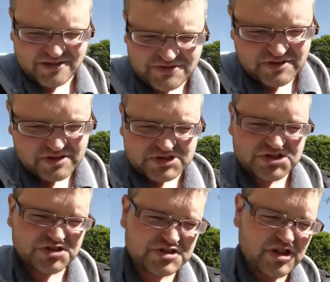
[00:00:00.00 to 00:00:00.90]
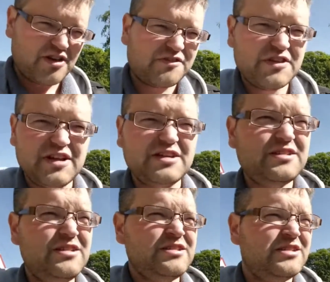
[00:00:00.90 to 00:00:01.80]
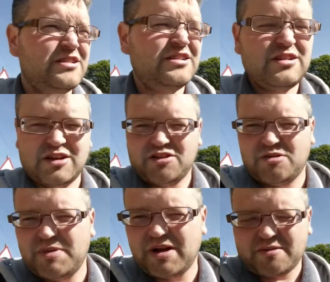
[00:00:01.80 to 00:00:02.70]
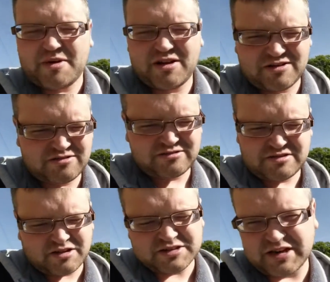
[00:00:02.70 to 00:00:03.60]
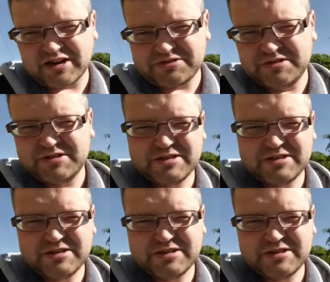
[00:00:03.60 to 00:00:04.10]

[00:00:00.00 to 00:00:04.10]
I should start feeling a lot better, but oh, I don't know.